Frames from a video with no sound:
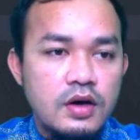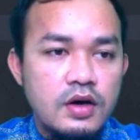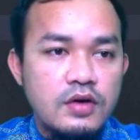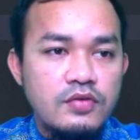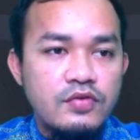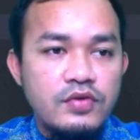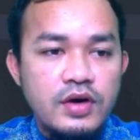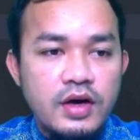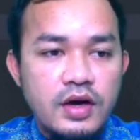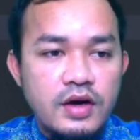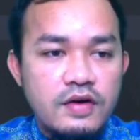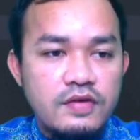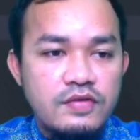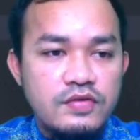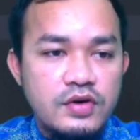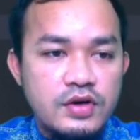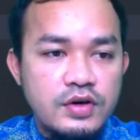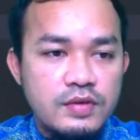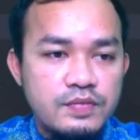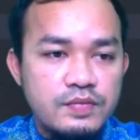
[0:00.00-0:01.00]
we have
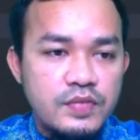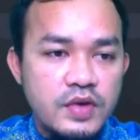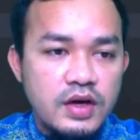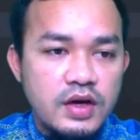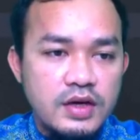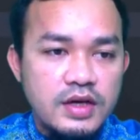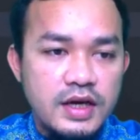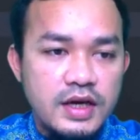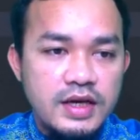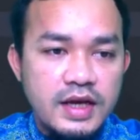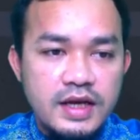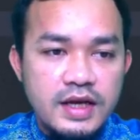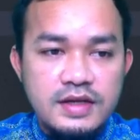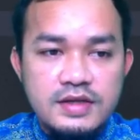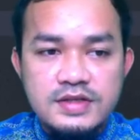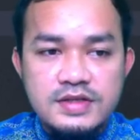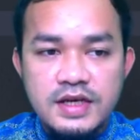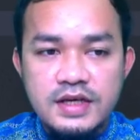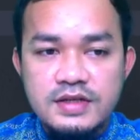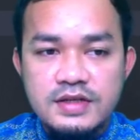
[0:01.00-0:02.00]
get
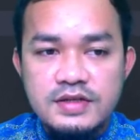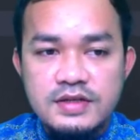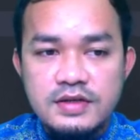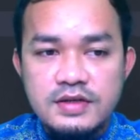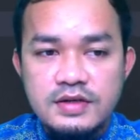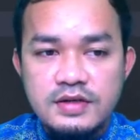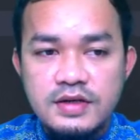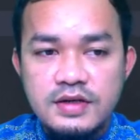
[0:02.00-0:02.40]
and set.